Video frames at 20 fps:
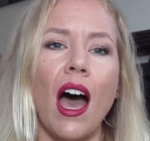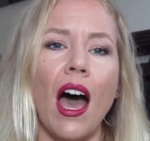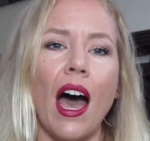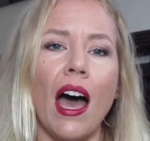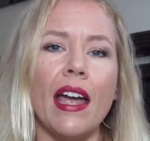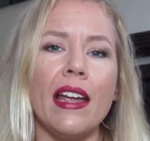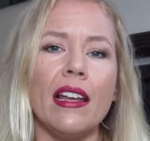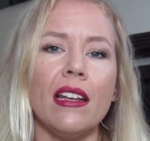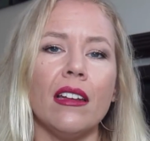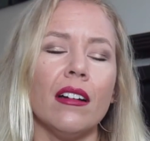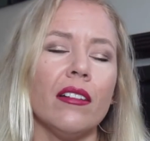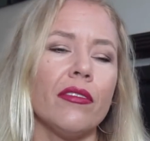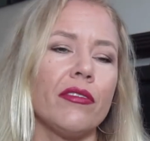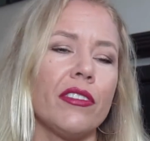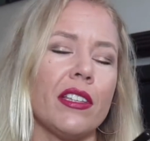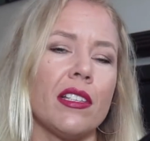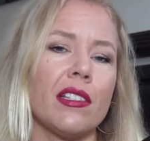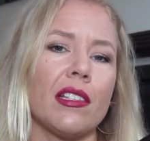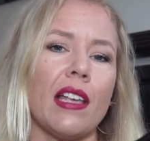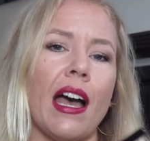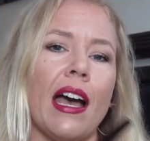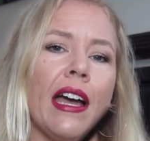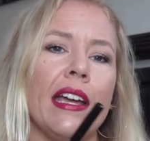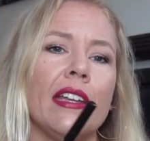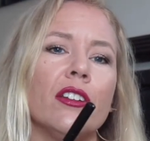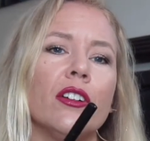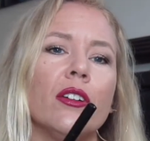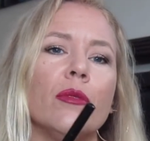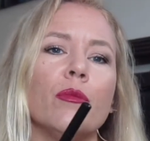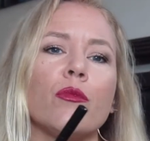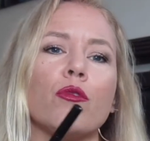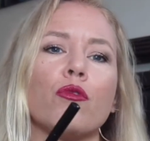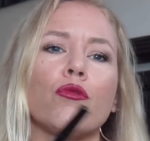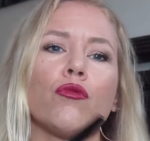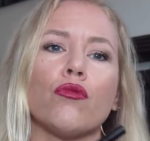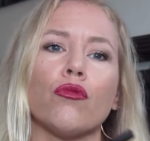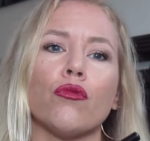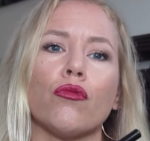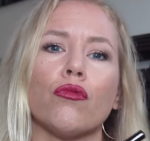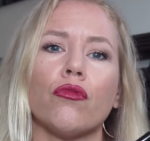I love these items
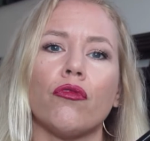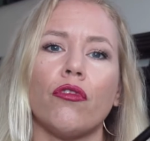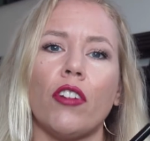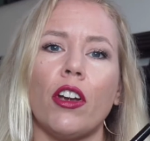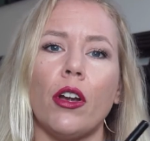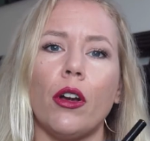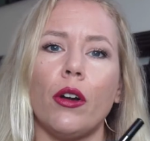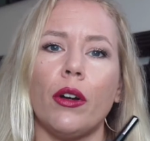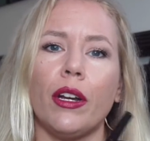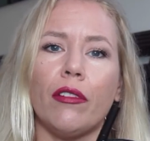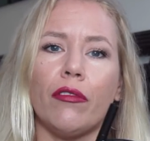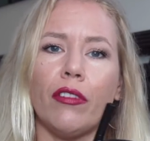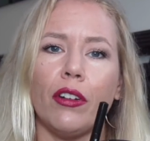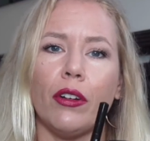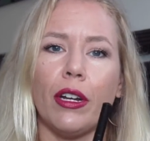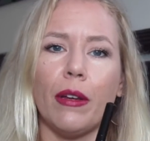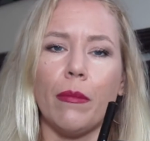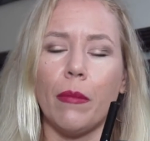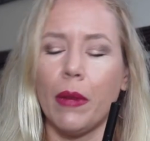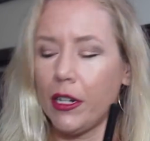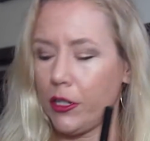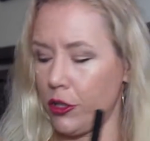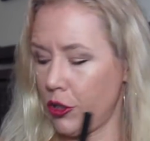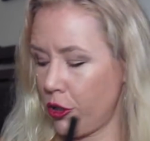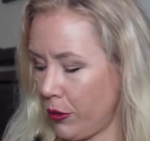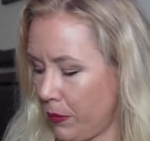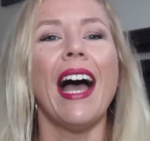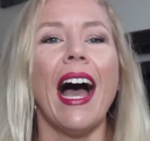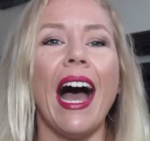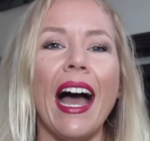very much.